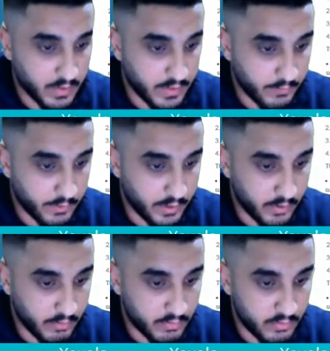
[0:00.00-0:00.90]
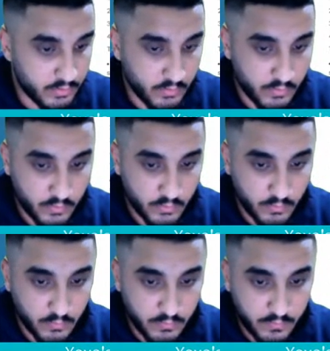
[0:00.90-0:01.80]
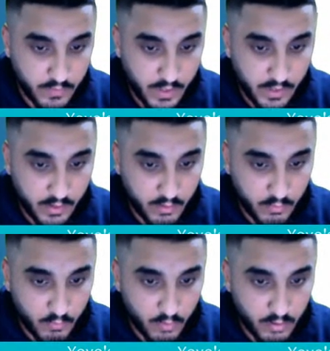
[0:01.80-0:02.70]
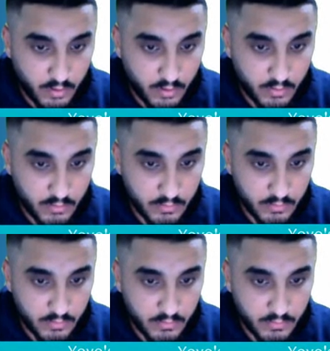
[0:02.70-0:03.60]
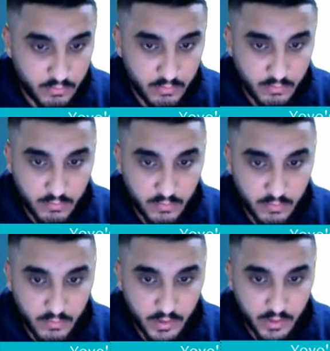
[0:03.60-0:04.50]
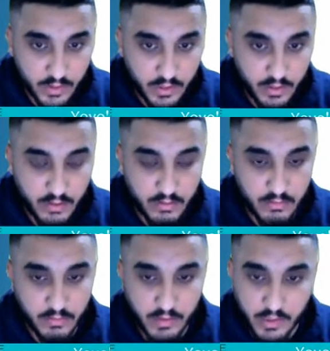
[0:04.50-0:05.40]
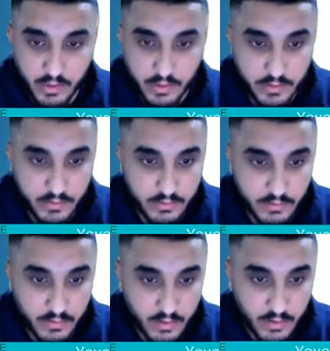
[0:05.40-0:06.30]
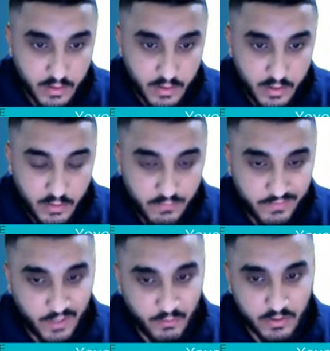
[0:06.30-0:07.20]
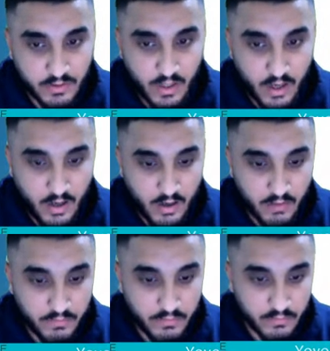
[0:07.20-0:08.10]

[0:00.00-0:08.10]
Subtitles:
And then we go to firewall key. Here it is. Firewall's off.